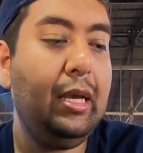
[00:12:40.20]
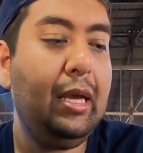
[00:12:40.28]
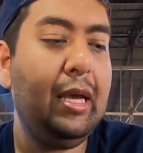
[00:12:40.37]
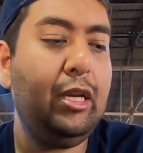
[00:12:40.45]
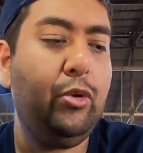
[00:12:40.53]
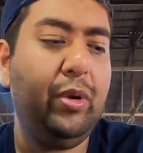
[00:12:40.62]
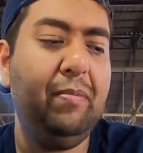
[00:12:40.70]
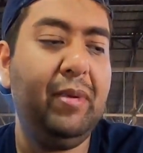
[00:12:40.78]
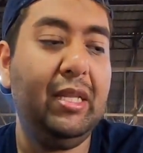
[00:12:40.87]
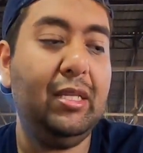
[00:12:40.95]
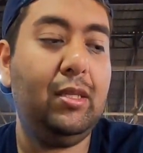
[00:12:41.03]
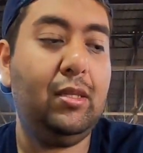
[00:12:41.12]
and green
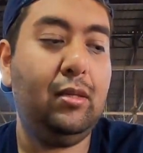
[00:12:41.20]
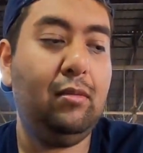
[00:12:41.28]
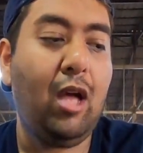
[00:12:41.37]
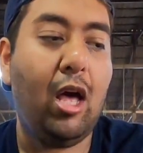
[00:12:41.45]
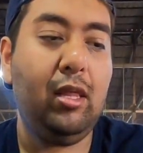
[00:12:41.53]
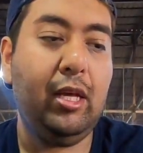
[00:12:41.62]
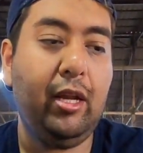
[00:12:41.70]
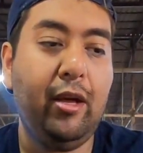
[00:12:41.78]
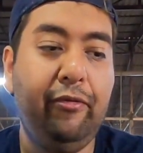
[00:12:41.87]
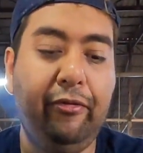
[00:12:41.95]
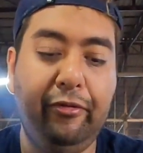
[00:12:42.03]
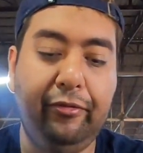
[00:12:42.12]
beans, oddly
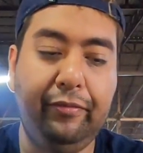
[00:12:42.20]
enough.